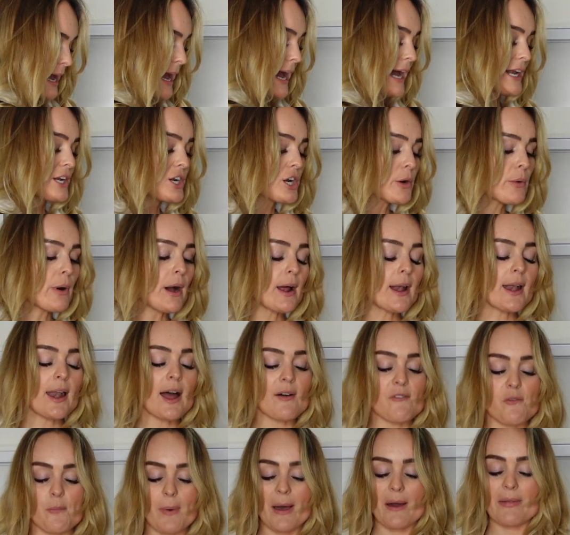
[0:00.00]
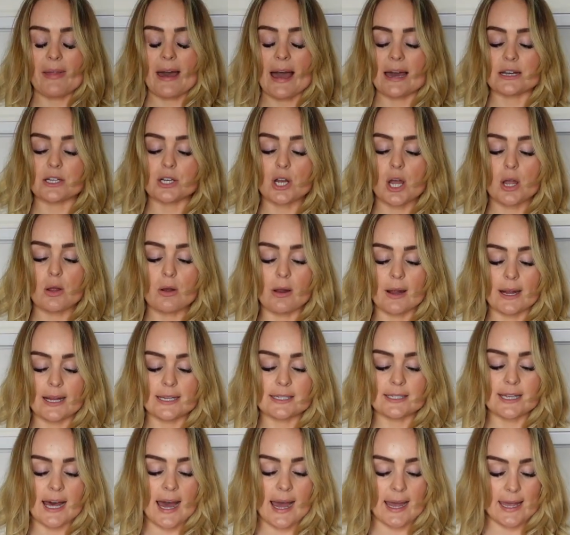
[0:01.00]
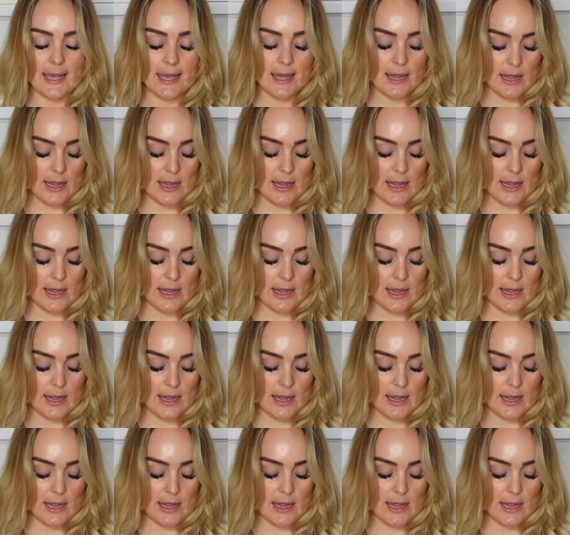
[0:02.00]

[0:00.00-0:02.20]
And you know what I love about Adanola is that